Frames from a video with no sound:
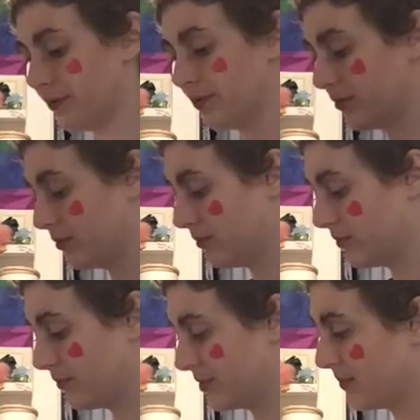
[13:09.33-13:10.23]
Ooh.
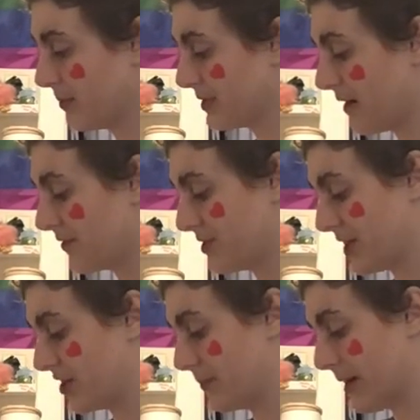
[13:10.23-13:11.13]
Sometimes I have to
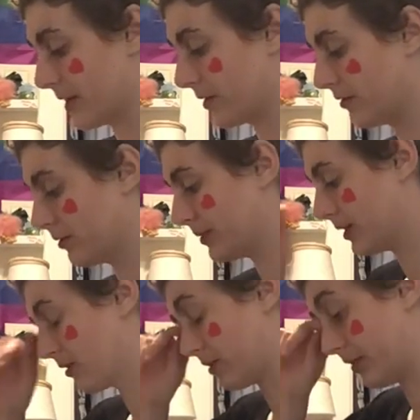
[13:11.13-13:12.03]
sand the back a little
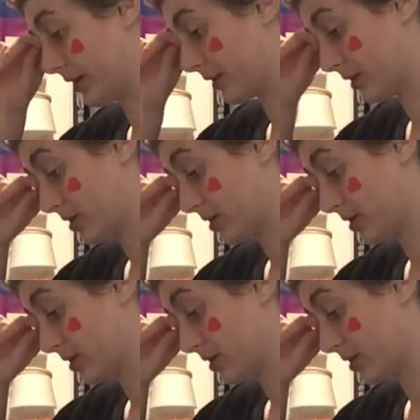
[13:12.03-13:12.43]
bit, or like,